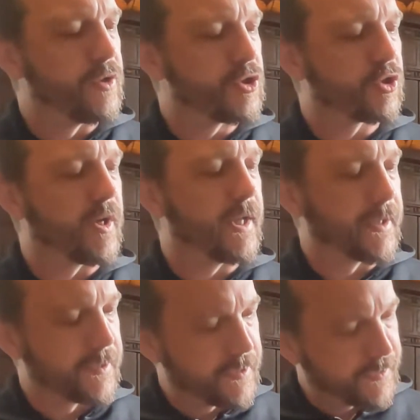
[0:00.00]
the
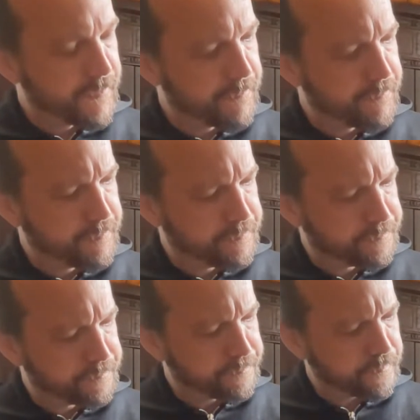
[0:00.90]
strings
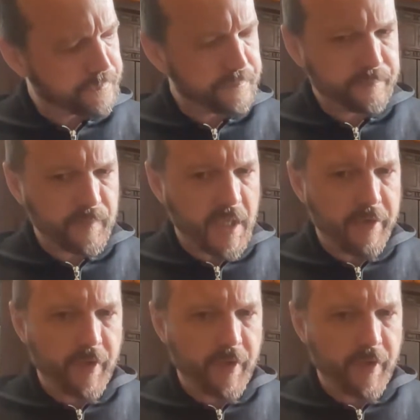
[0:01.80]
in